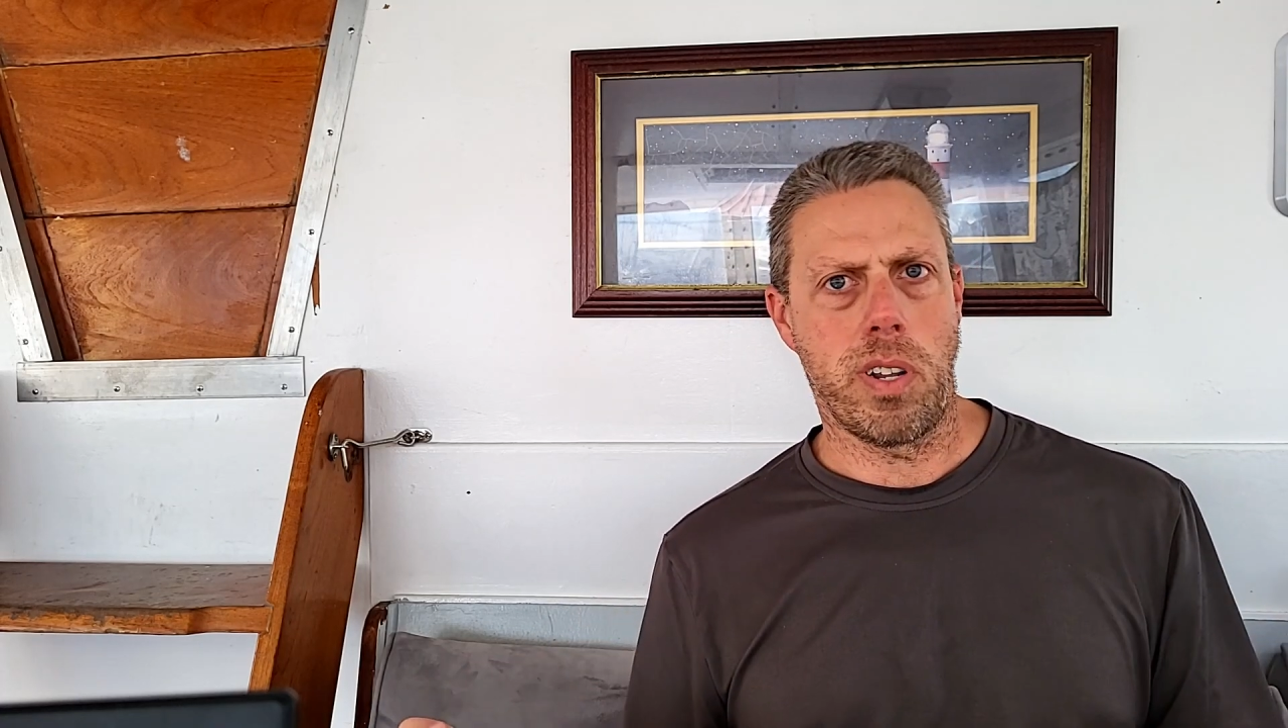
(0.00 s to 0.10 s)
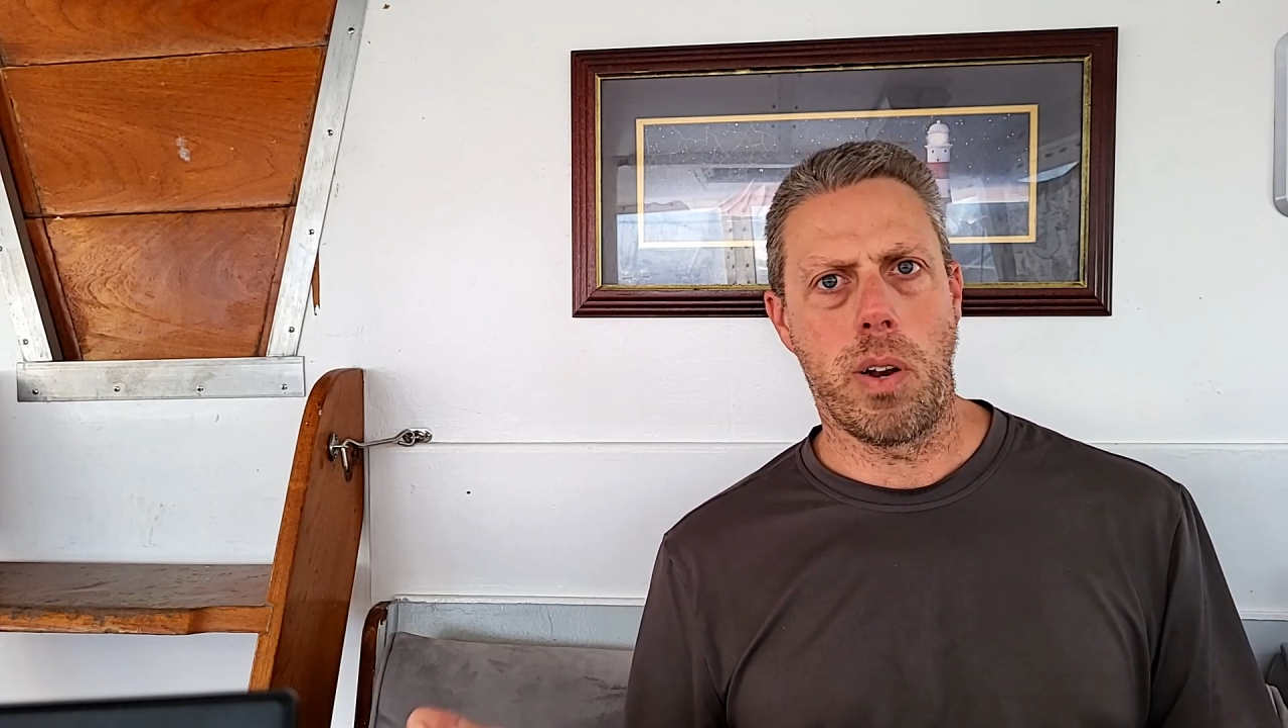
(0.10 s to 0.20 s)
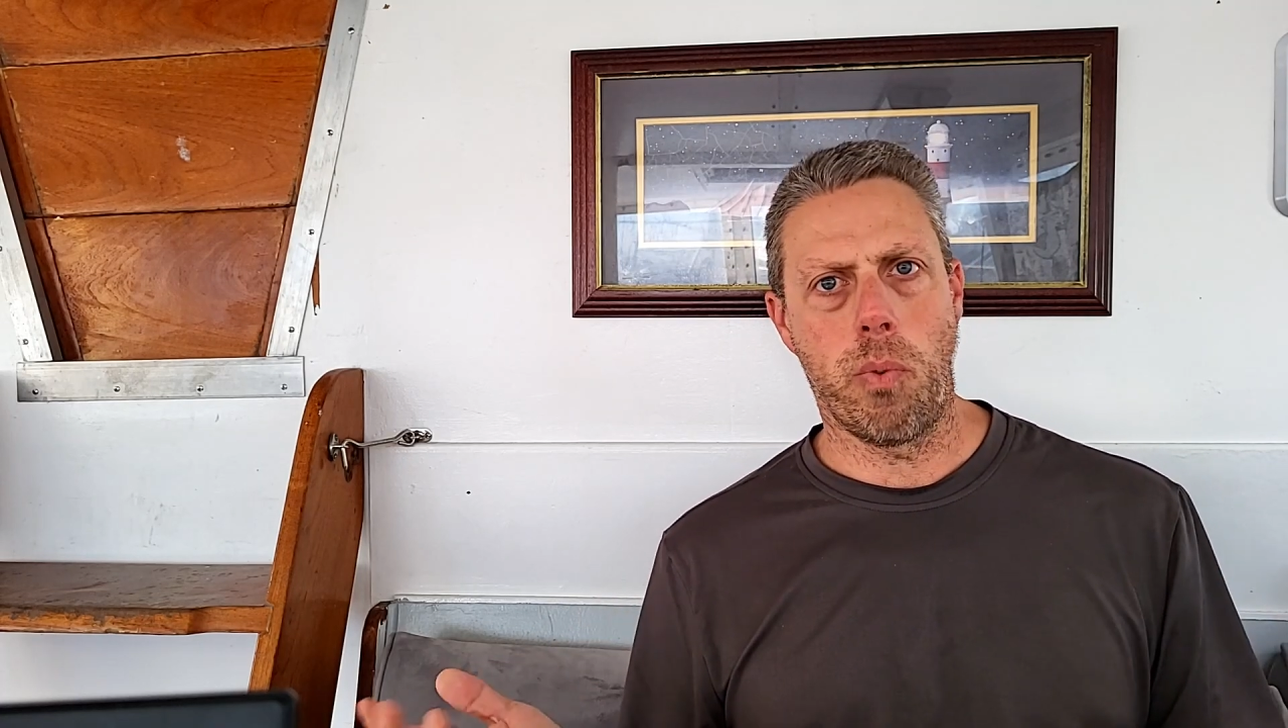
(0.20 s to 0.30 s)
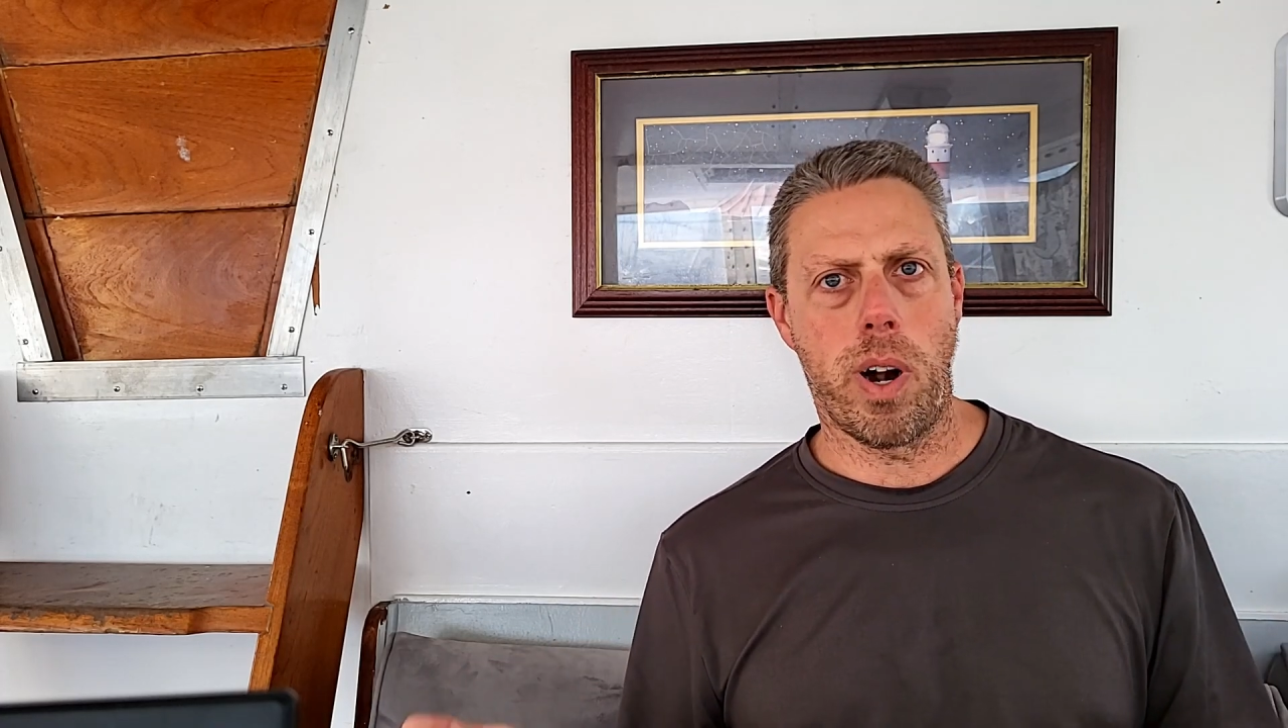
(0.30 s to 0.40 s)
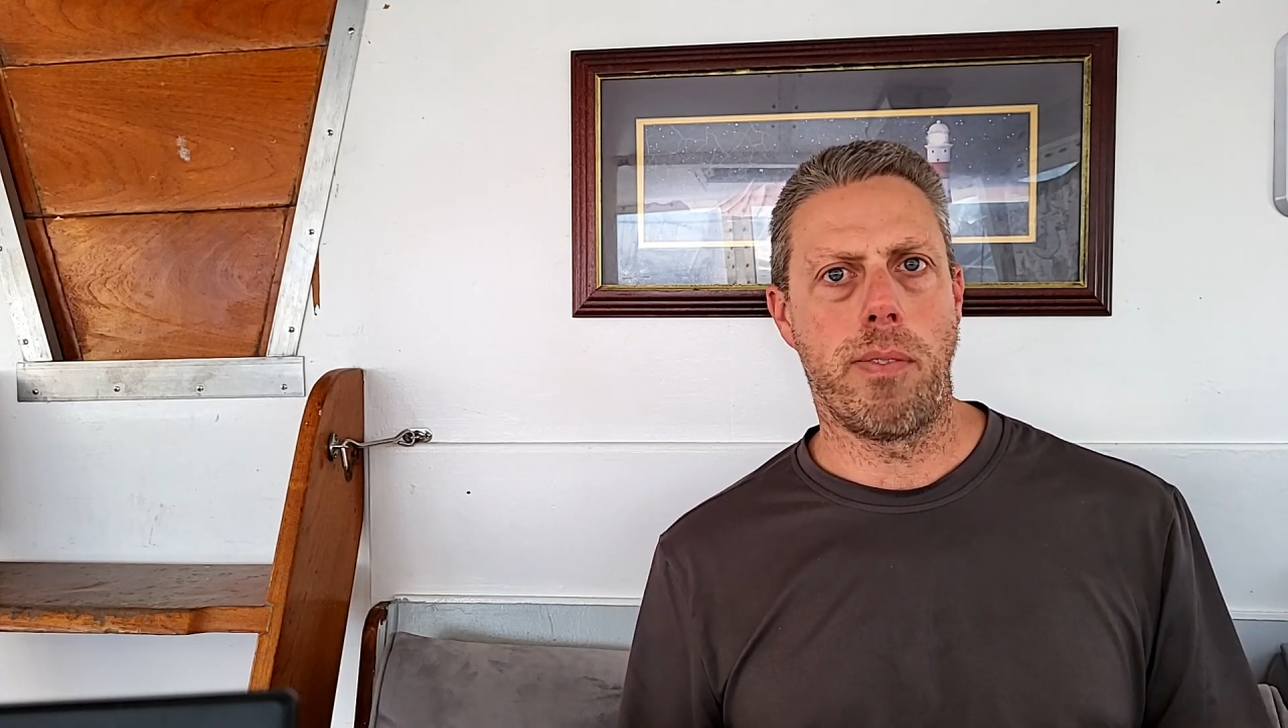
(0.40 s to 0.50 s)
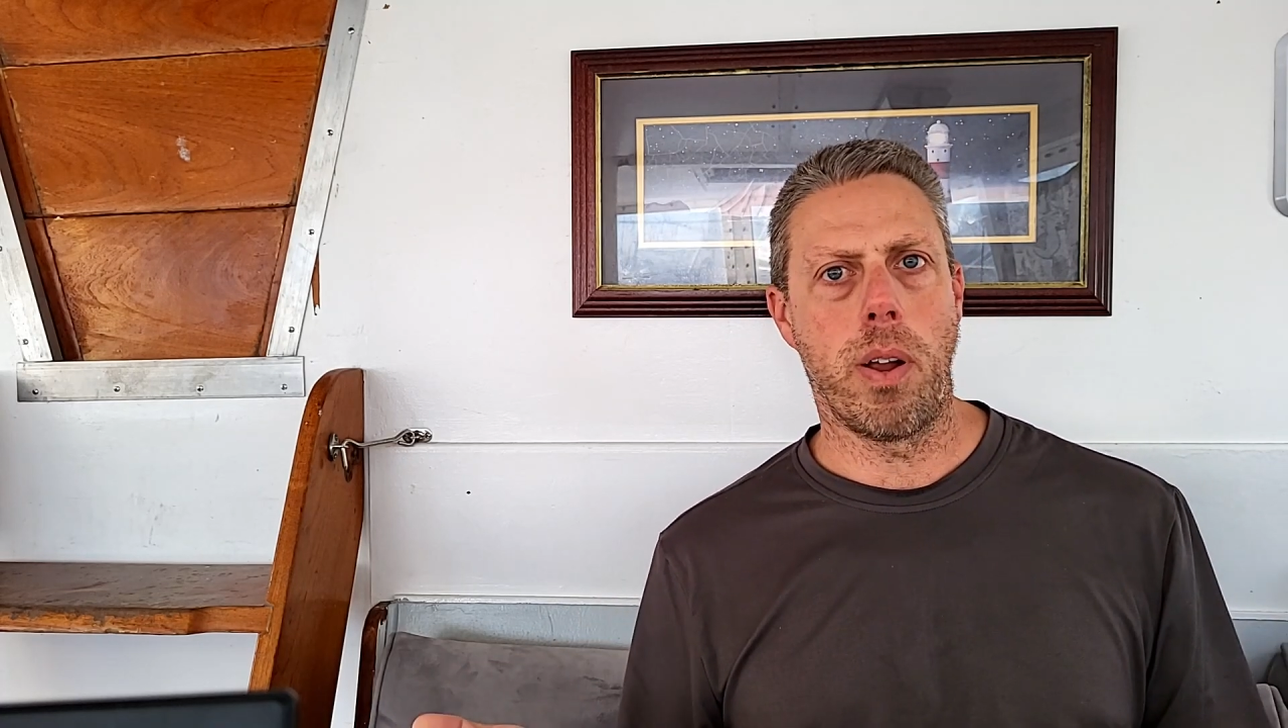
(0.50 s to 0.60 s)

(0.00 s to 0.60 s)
done wherever